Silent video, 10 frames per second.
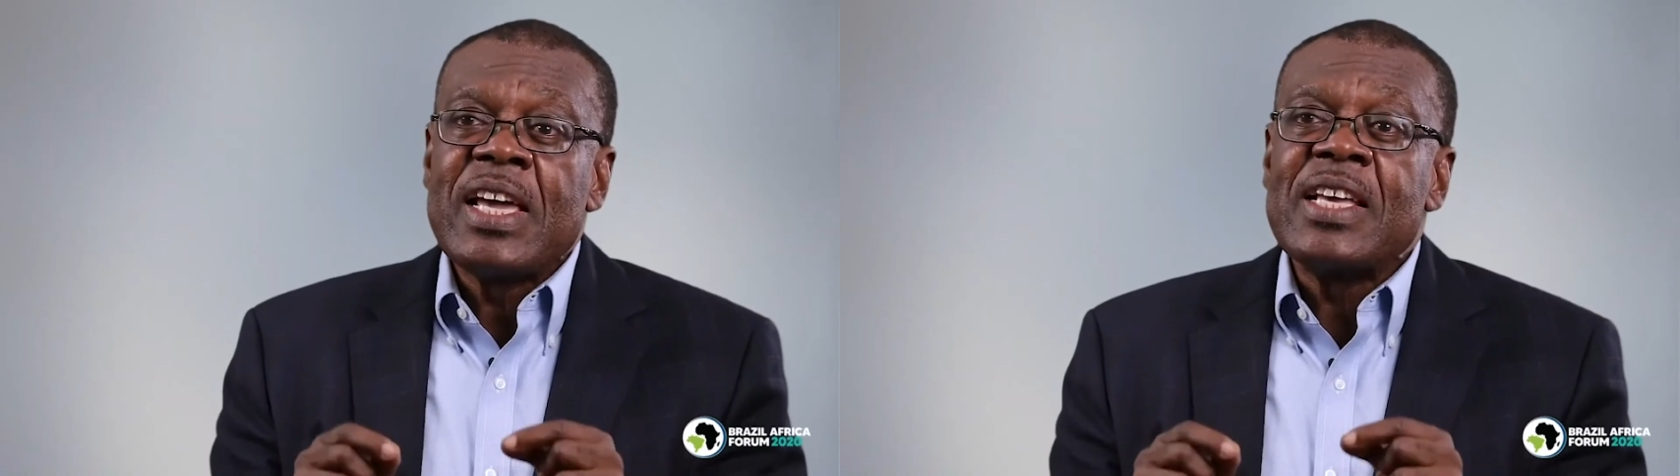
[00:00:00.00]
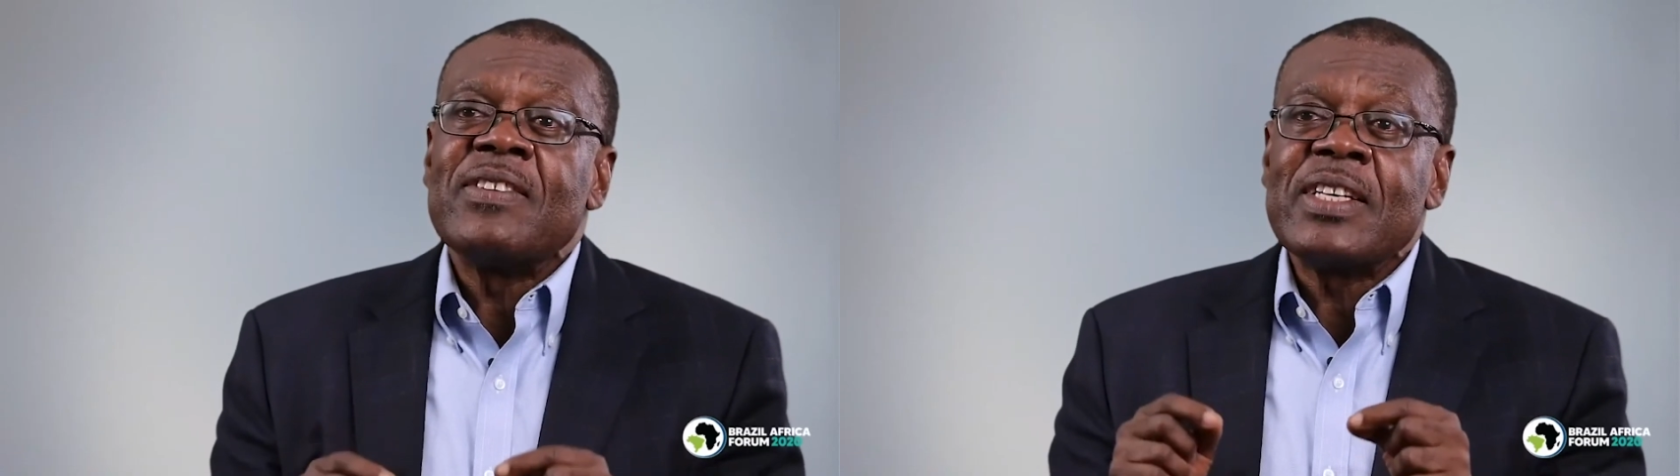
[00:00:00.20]

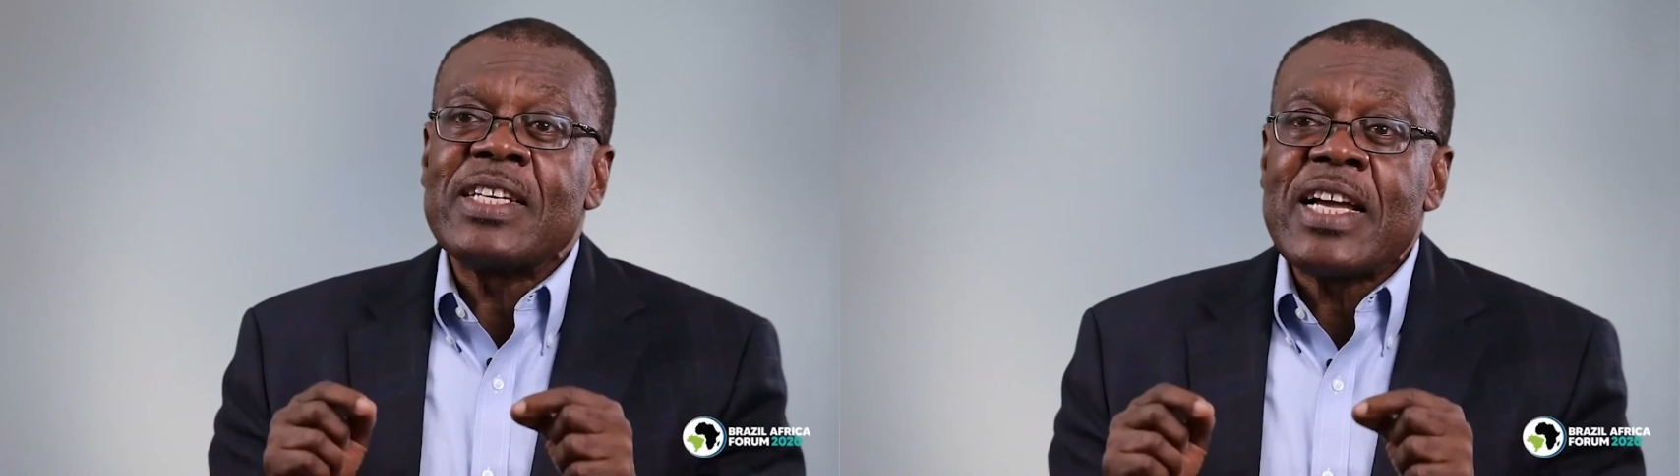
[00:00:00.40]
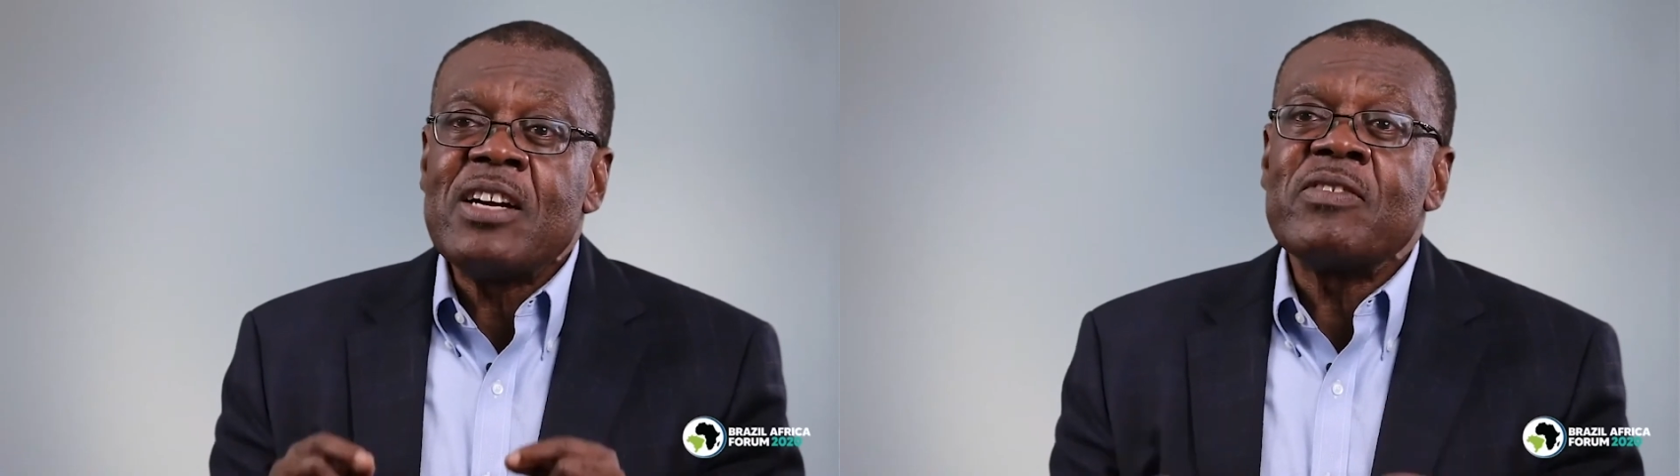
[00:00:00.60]
is
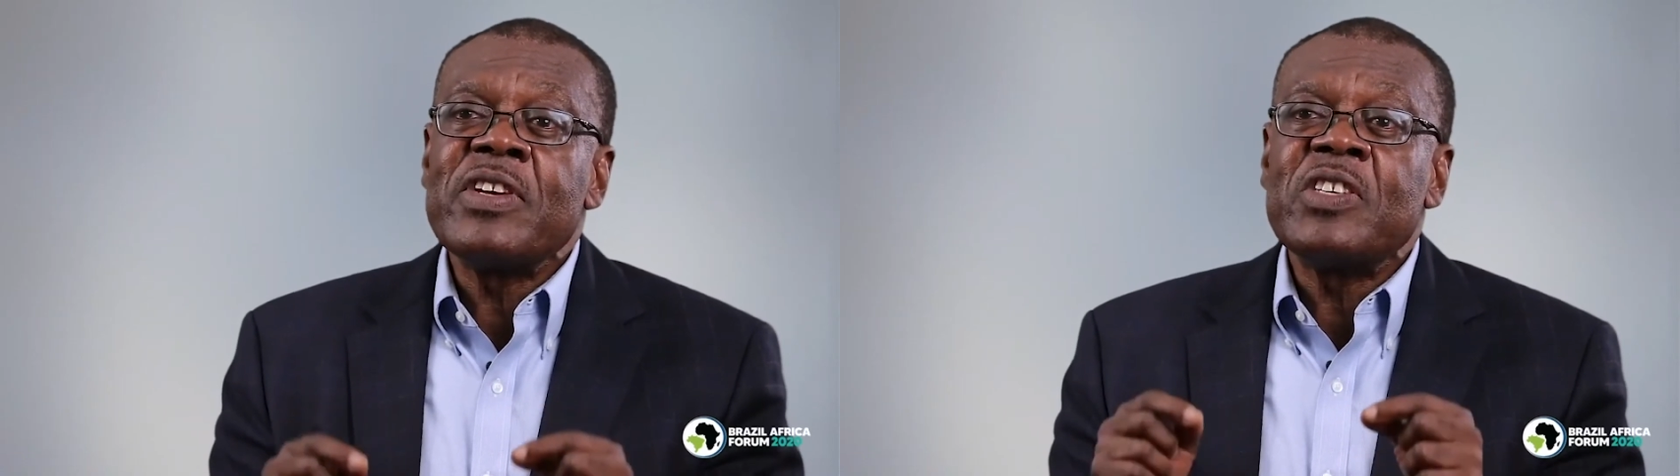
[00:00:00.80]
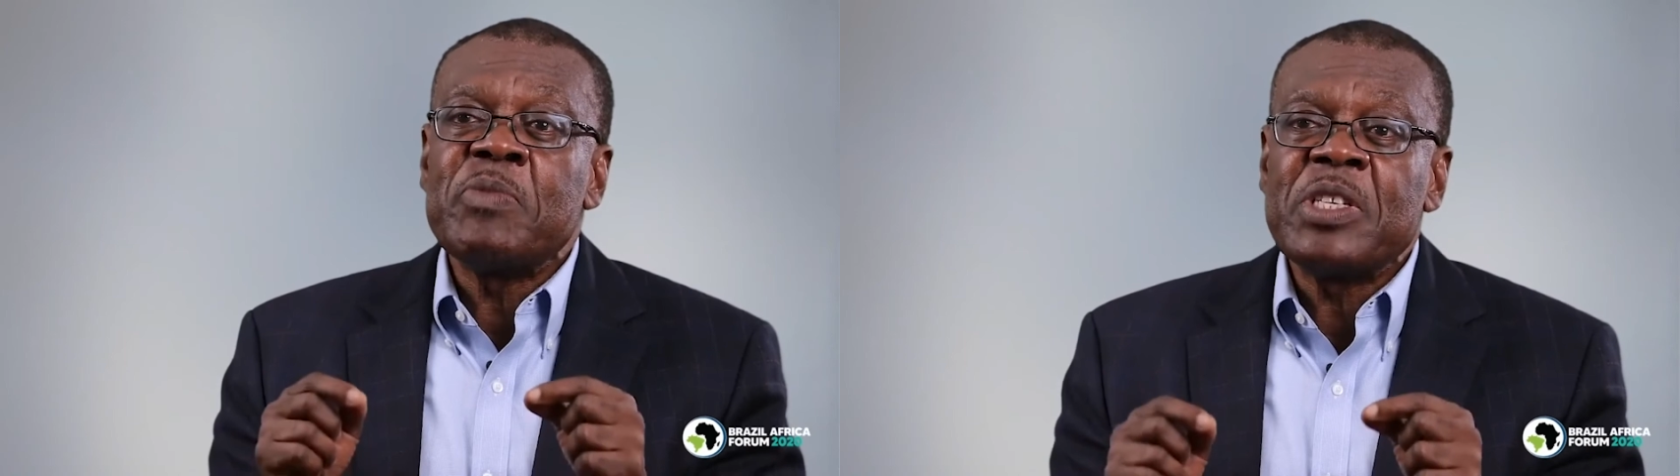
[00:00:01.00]
that
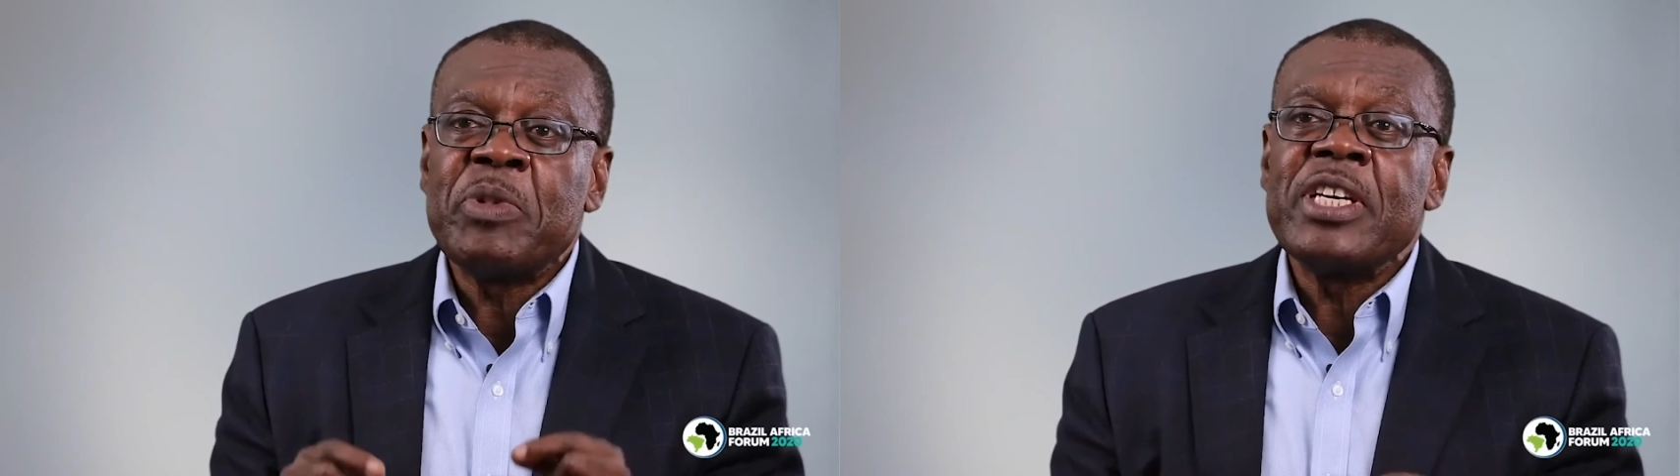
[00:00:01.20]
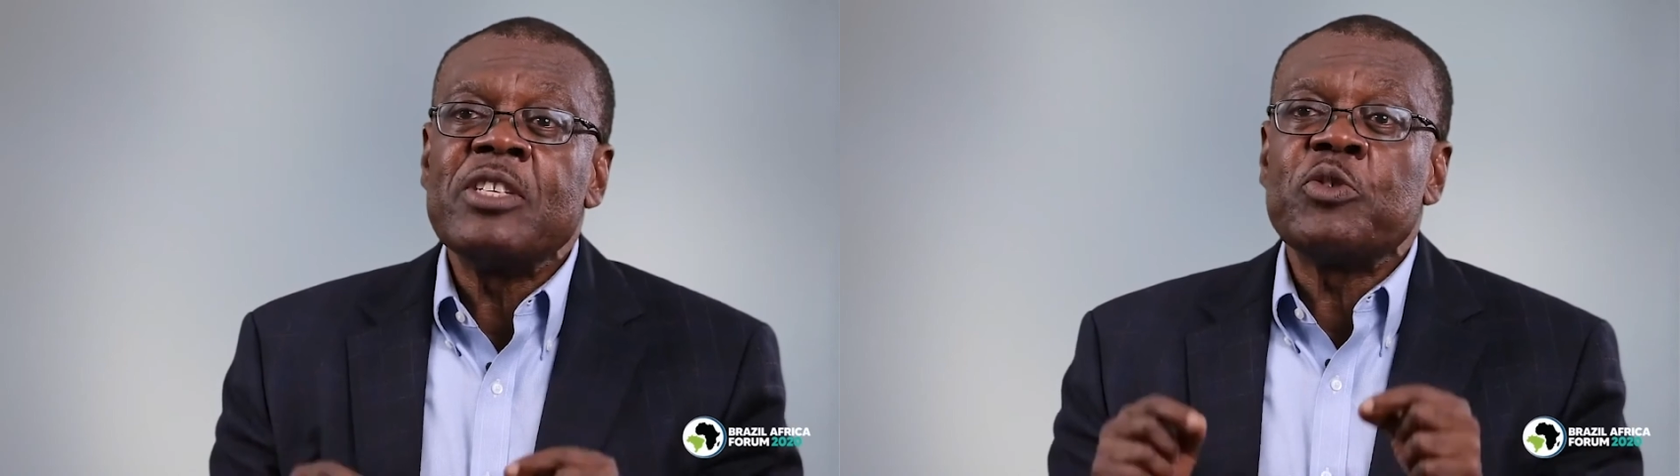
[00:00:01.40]
countries
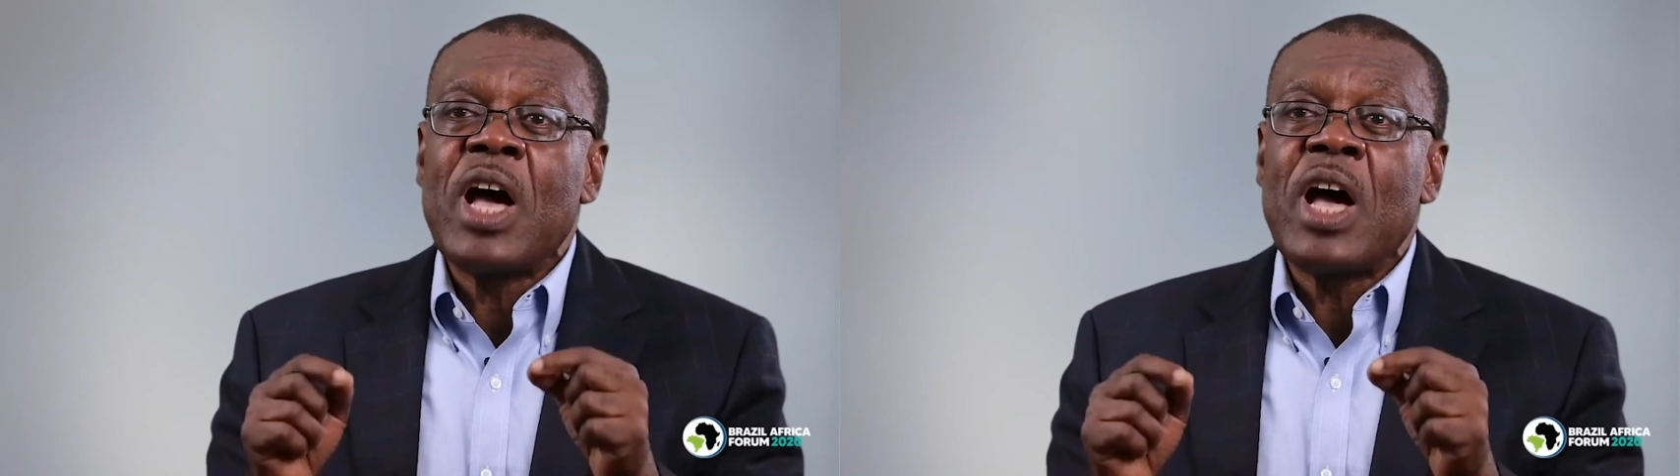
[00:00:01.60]
must begin